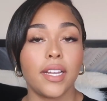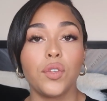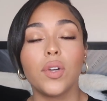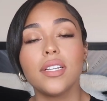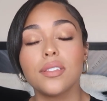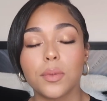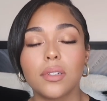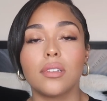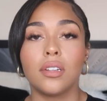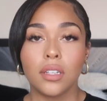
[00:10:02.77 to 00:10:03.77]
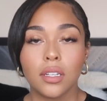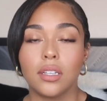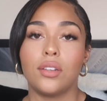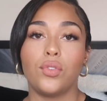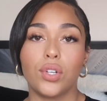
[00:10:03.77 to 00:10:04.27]
and you guys will
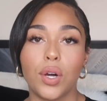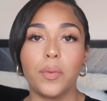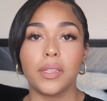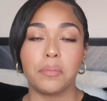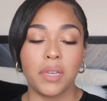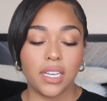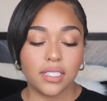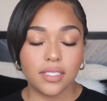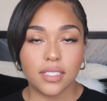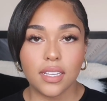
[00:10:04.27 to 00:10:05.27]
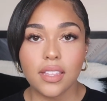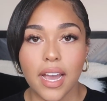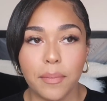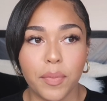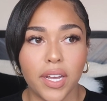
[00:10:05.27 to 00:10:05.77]
grow with me and see that.